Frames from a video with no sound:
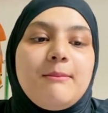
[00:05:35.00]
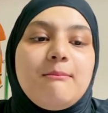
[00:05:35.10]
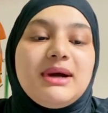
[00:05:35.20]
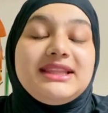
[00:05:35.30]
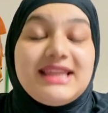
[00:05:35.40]

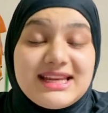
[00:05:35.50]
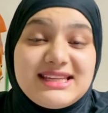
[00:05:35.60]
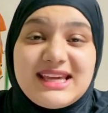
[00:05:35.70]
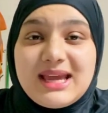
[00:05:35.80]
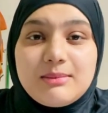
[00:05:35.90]
But
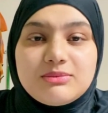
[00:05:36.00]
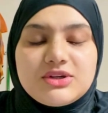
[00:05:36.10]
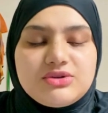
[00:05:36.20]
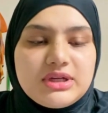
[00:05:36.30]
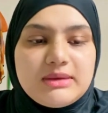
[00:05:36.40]
then came the
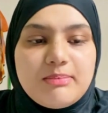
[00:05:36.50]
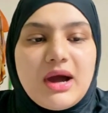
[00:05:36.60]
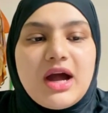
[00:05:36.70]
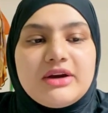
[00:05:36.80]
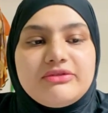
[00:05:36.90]
tricky
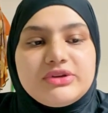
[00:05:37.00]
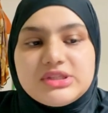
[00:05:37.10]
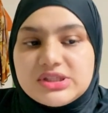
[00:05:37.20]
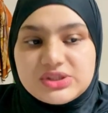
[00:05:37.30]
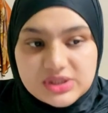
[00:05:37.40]
part for
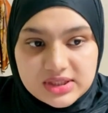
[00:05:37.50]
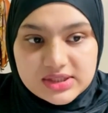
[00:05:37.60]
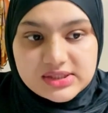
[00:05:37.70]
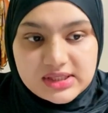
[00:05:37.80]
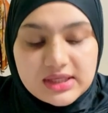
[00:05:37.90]

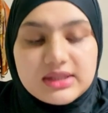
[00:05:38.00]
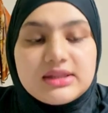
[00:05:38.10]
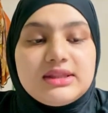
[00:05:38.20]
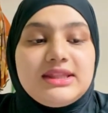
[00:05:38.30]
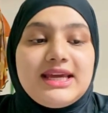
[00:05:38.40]
teachers.
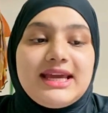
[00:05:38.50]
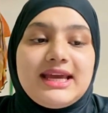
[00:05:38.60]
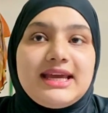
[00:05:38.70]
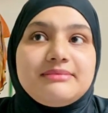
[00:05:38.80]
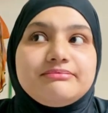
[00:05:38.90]

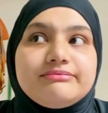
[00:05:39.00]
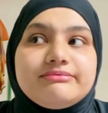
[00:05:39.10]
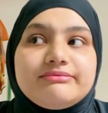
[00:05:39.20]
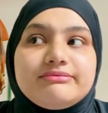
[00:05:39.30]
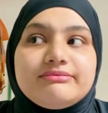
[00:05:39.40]
They
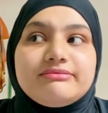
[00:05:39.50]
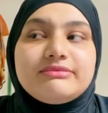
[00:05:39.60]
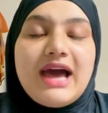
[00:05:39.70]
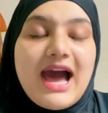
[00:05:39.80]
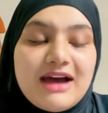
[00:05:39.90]

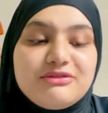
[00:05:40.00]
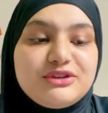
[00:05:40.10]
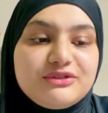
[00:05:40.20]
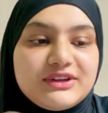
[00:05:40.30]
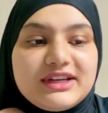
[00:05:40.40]
have
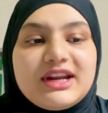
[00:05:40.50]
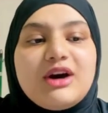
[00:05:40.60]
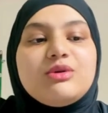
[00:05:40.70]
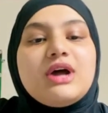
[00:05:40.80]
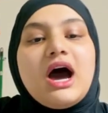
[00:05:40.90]
to figure
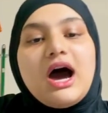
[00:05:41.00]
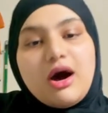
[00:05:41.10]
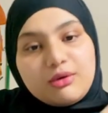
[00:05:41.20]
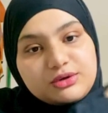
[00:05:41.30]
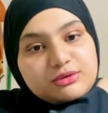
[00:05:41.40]
out
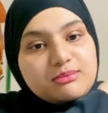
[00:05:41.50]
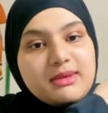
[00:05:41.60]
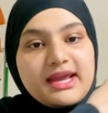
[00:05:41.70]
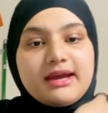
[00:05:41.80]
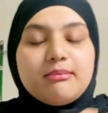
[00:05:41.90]
how to
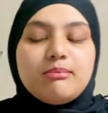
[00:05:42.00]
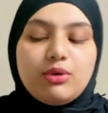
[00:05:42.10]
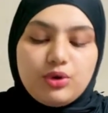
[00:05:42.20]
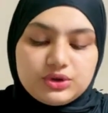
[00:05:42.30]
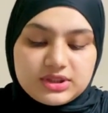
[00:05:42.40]
make
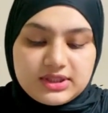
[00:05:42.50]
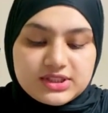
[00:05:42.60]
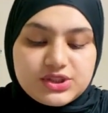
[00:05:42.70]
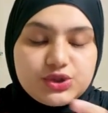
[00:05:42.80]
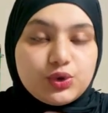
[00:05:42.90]
both the
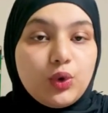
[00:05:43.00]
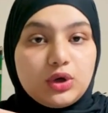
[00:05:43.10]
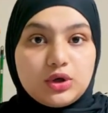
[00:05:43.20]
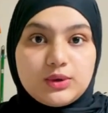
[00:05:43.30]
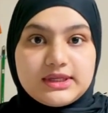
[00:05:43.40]

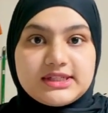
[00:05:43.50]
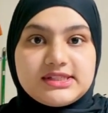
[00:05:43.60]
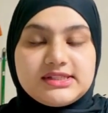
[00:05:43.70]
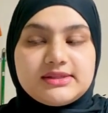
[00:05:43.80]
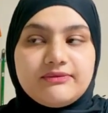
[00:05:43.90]

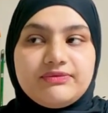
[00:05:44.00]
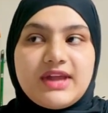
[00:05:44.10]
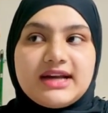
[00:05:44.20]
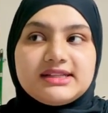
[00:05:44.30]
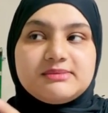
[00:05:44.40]
soloists,
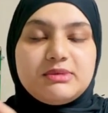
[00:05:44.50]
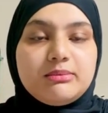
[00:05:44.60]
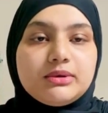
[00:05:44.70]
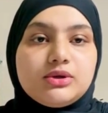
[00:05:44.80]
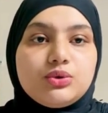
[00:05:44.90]
that is
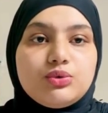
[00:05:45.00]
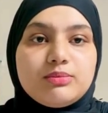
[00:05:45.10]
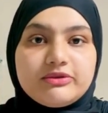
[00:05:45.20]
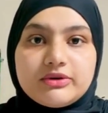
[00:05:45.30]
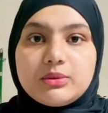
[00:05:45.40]
people who
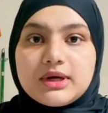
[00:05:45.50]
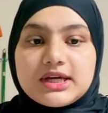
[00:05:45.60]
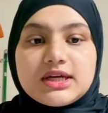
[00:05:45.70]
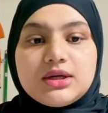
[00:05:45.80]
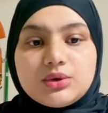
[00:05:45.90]
prefer
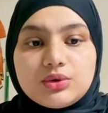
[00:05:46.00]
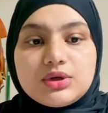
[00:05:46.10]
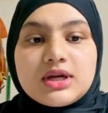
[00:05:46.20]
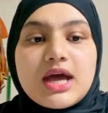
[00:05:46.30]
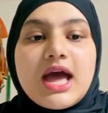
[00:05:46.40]
working
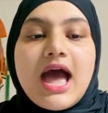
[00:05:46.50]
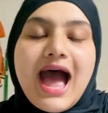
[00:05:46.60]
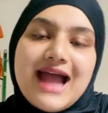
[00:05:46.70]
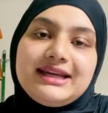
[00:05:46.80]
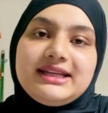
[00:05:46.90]
alone,
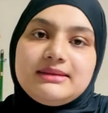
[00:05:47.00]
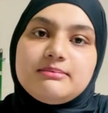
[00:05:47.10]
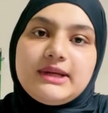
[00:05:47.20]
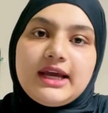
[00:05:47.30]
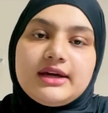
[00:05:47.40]
and team
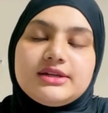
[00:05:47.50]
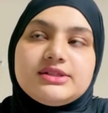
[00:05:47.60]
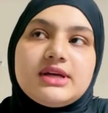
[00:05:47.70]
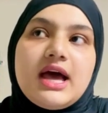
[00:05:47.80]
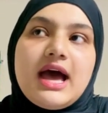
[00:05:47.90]
players
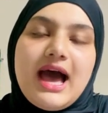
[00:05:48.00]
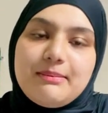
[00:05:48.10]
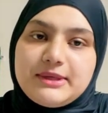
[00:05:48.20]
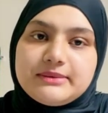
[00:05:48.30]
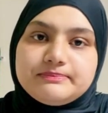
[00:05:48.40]
happy.